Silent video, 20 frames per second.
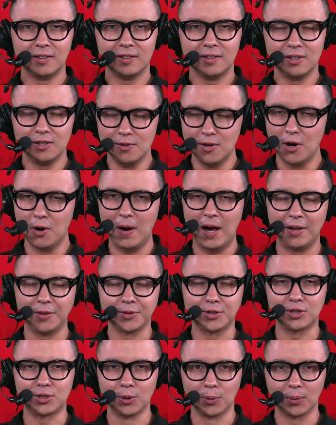You know how
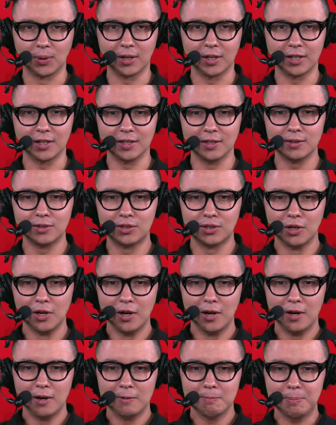the story ends.
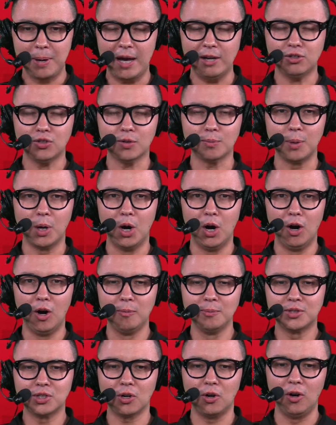Patrick
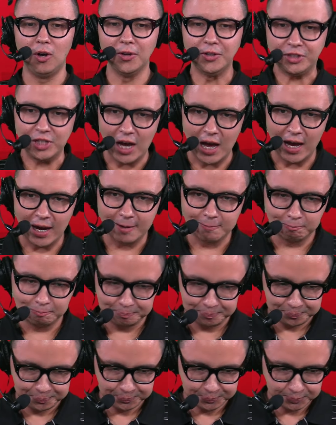Mahomes, all time,
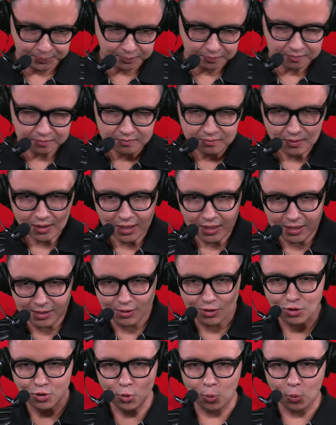is